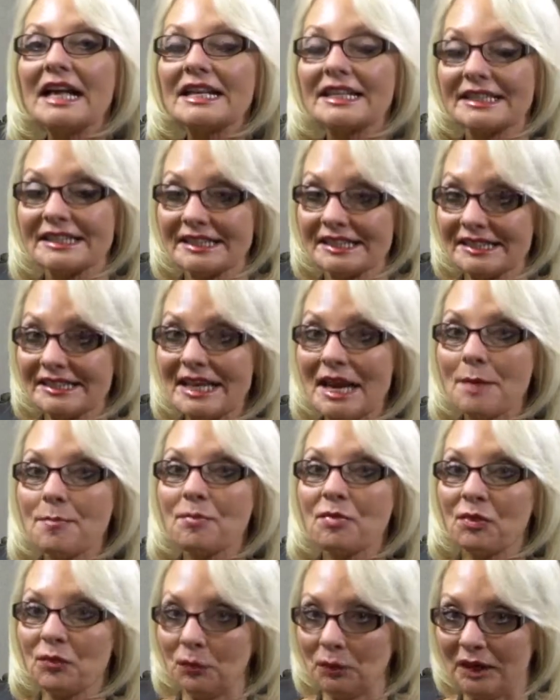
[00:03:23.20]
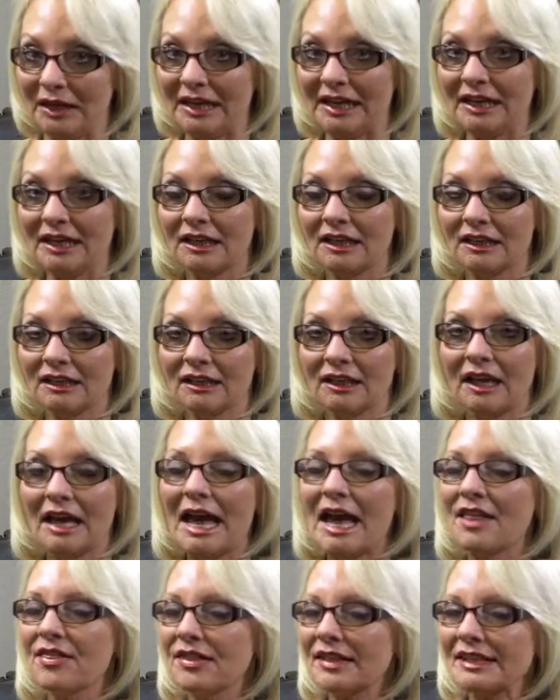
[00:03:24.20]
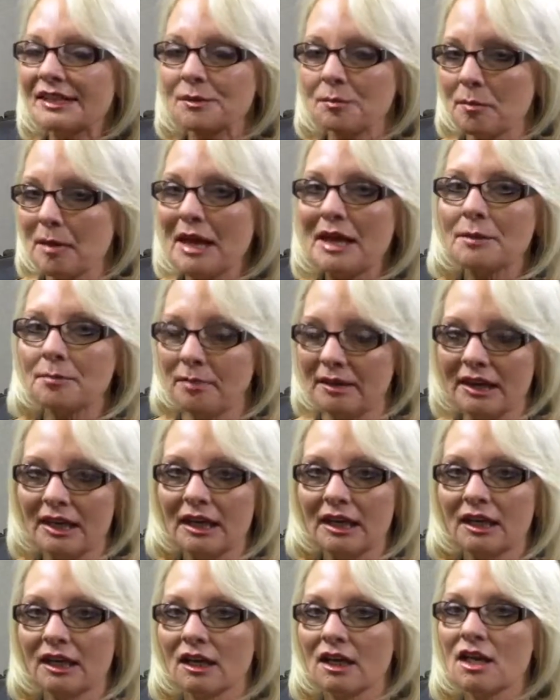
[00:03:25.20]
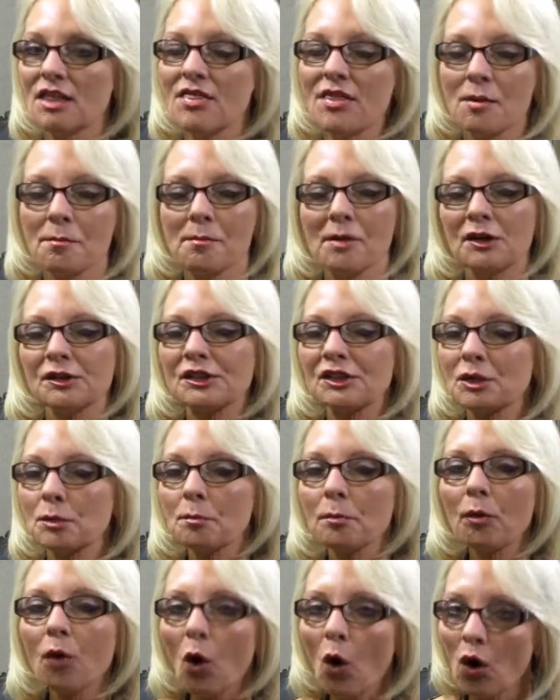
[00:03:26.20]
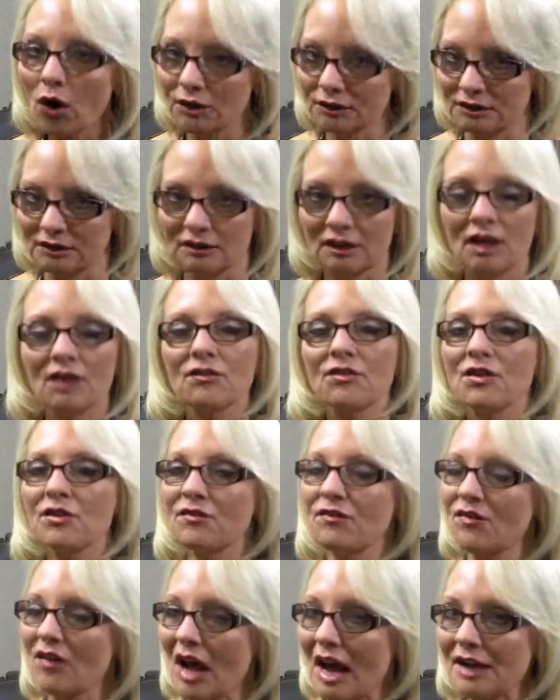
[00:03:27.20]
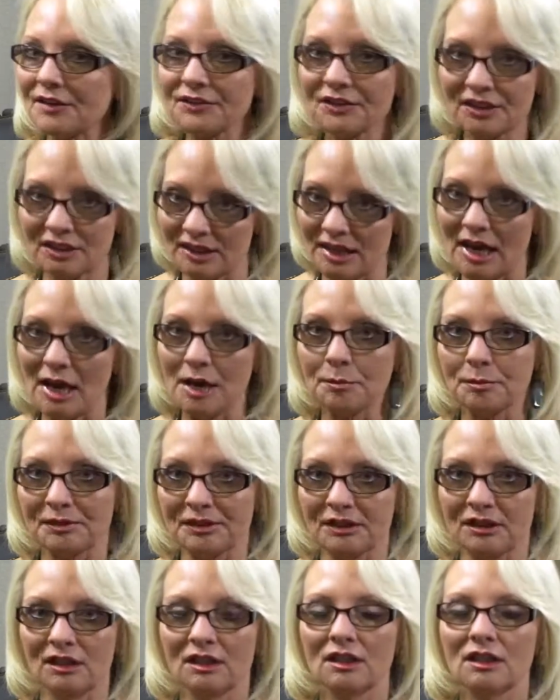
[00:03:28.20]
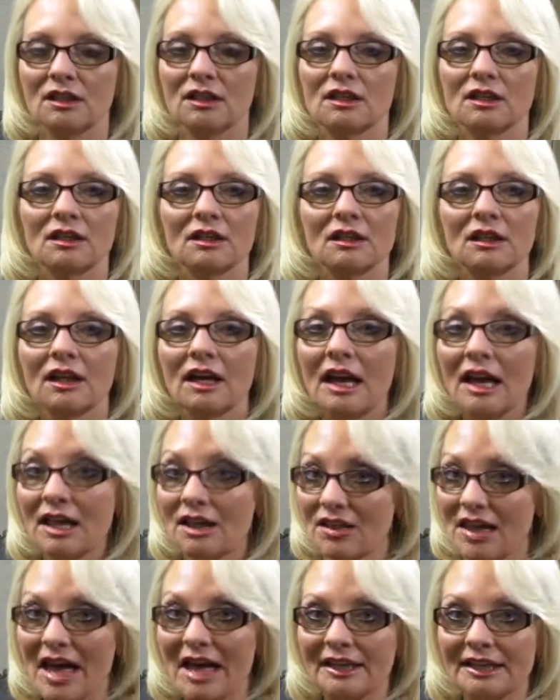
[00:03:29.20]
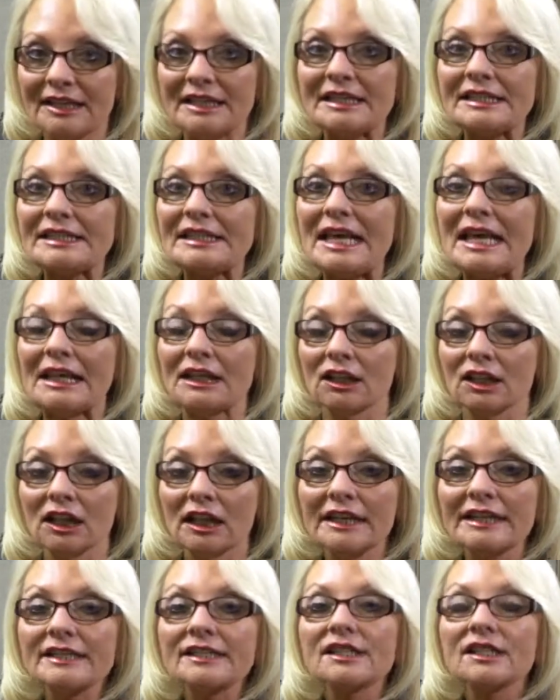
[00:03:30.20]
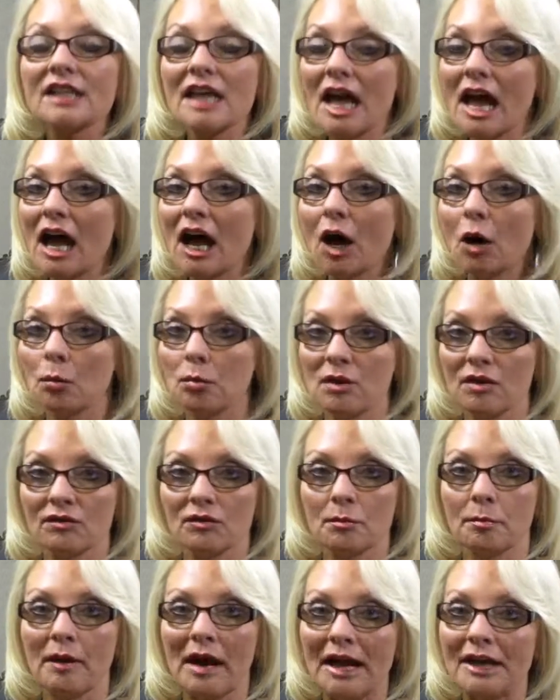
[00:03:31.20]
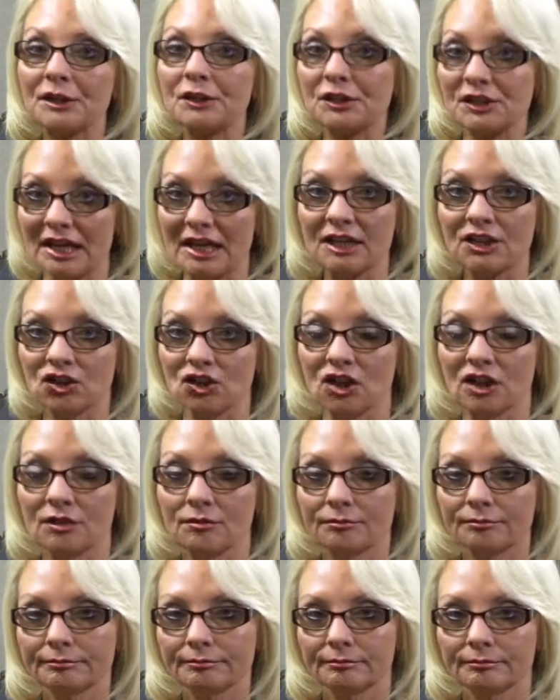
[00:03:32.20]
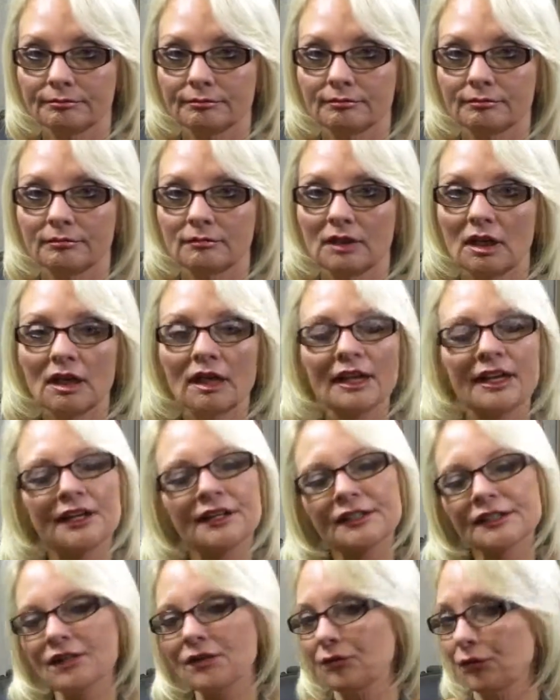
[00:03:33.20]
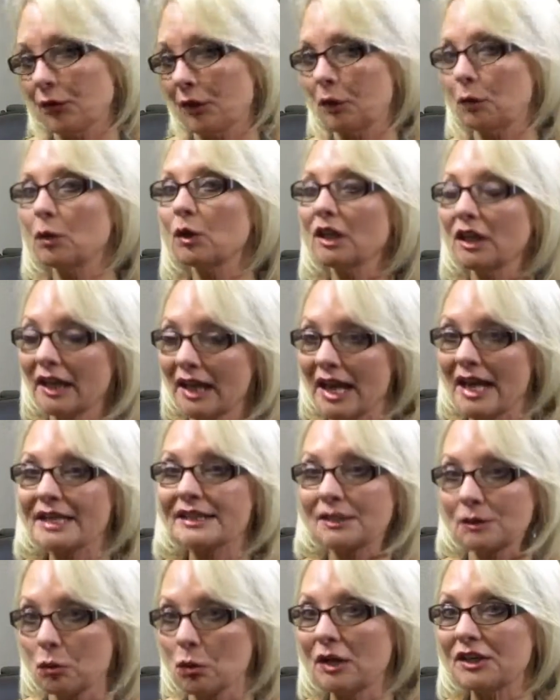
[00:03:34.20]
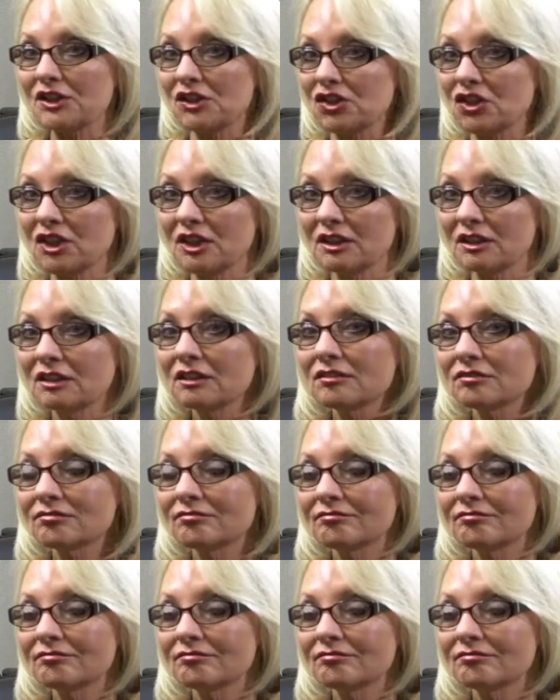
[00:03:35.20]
Step 3, and this may be the most important of the 5 steps, and that is enlist the help of a buyer's agent. Here's a frequently asked question: